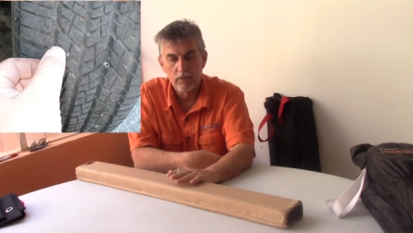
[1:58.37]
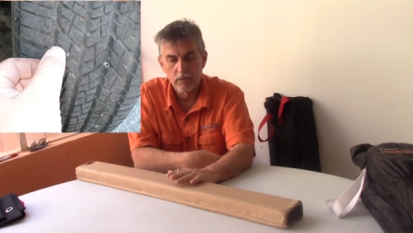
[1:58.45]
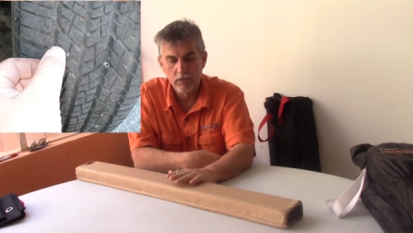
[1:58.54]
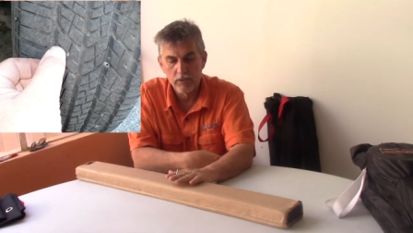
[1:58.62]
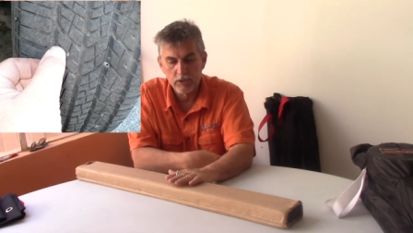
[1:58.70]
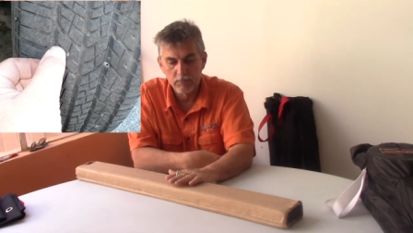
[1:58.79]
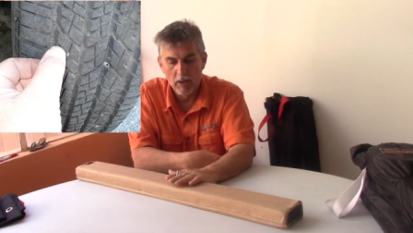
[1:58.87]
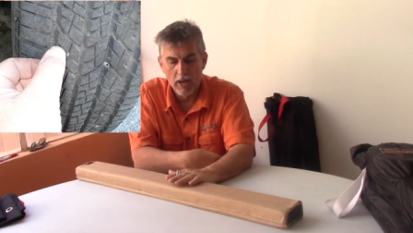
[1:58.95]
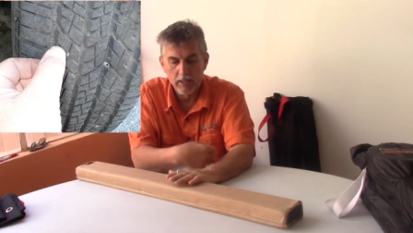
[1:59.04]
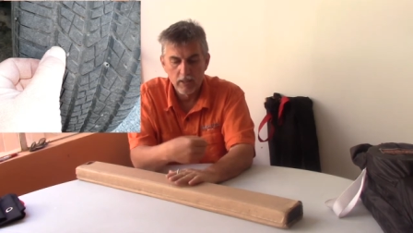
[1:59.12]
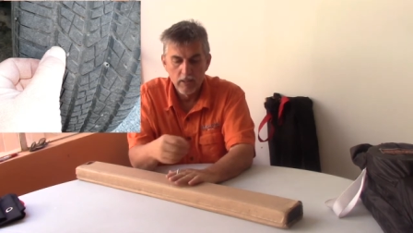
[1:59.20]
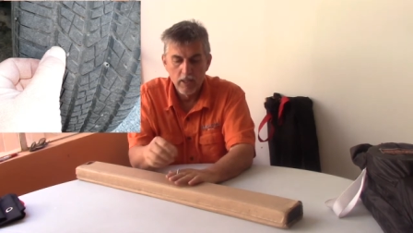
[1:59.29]
to the
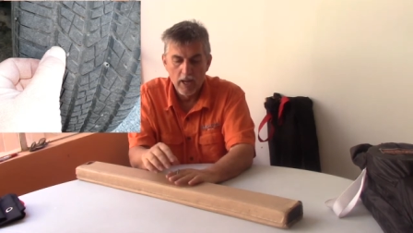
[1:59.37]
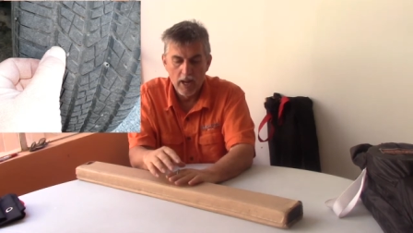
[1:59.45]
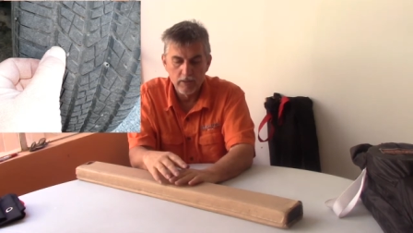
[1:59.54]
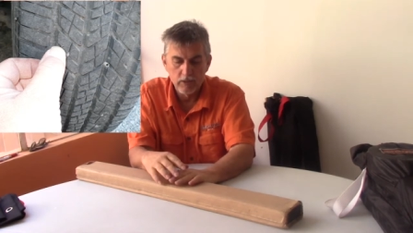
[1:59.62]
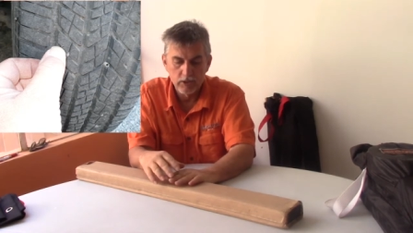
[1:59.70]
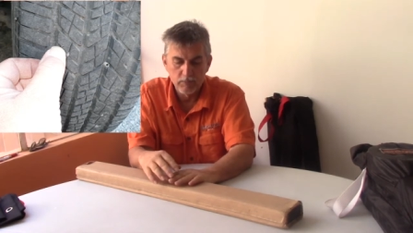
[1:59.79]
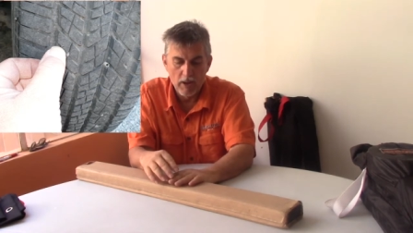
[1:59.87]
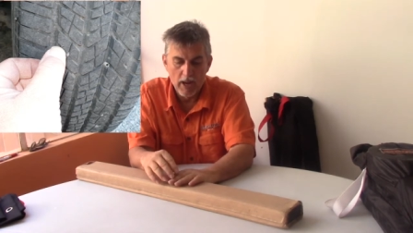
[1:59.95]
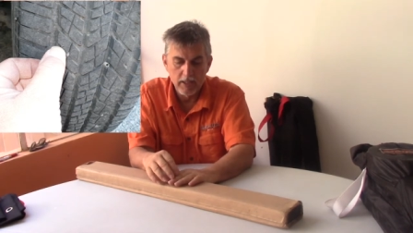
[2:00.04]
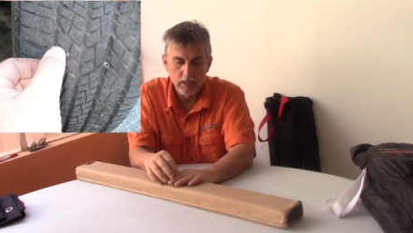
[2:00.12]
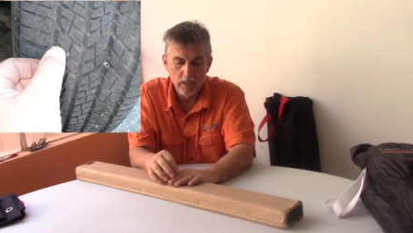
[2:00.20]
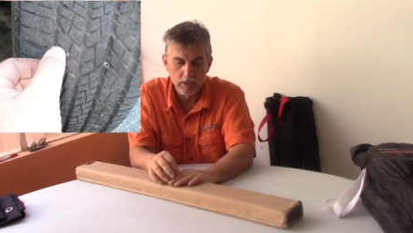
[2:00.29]
spike and the
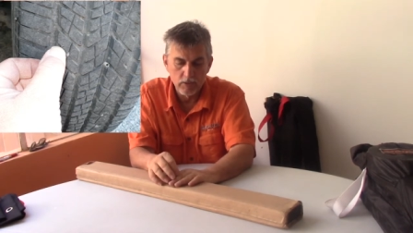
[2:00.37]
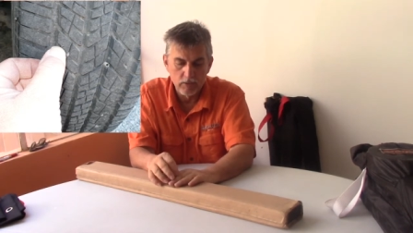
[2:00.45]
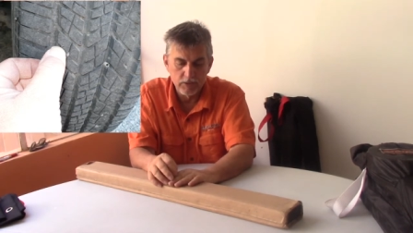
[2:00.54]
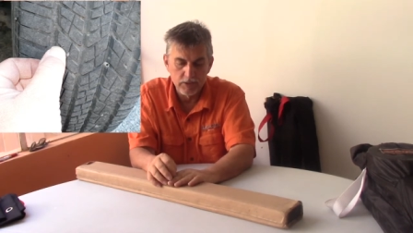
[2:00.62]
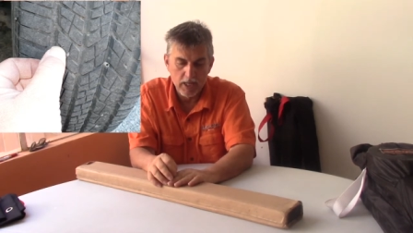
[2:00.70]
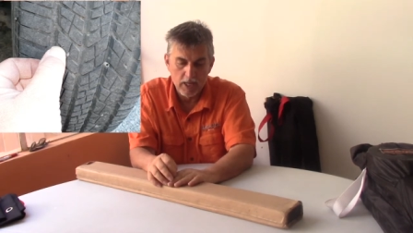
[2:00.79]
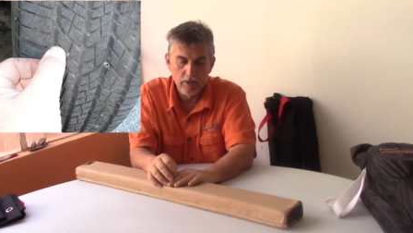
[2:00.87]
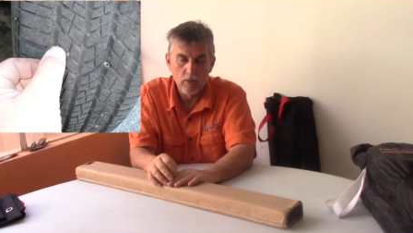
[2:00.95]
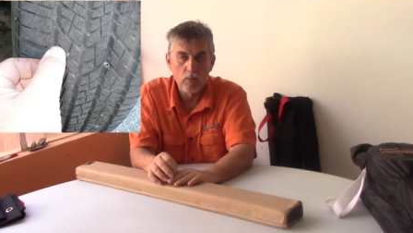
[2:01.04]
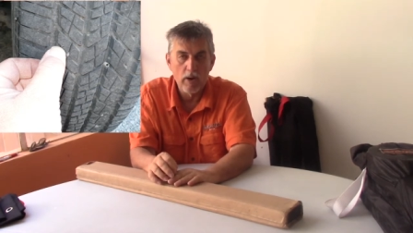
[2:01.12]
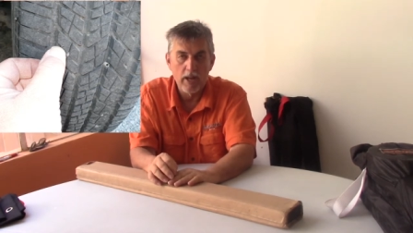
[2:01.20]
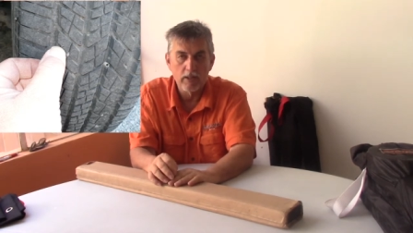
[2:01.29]
spike is going to stand
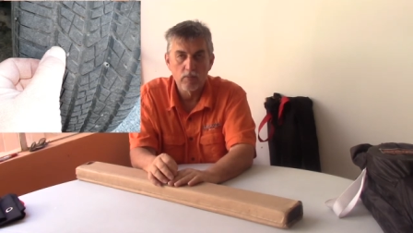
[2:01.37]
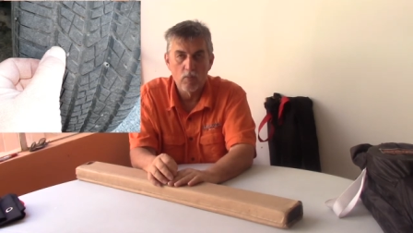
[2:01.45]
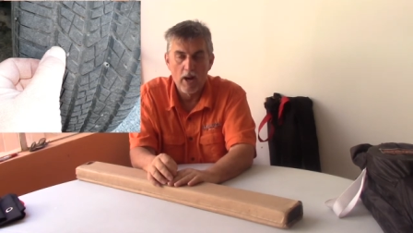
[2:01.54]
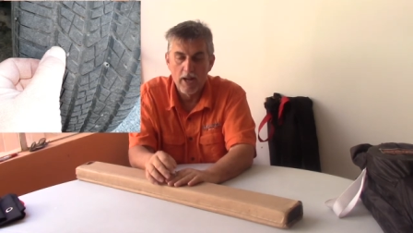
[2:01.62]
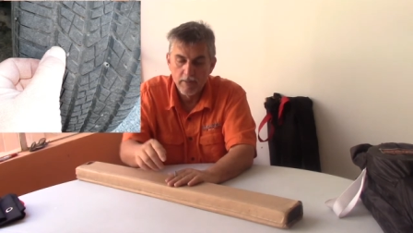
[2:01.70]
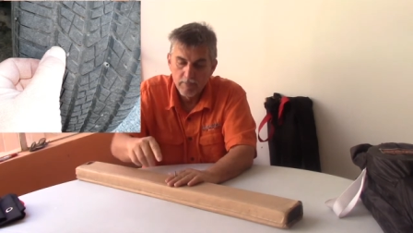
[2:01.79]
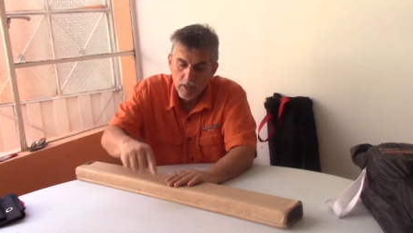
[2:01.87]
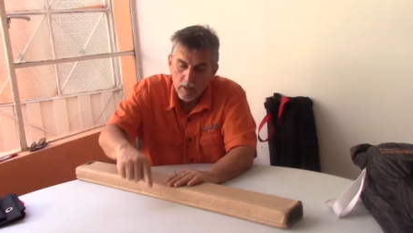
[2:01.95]
erect. Why?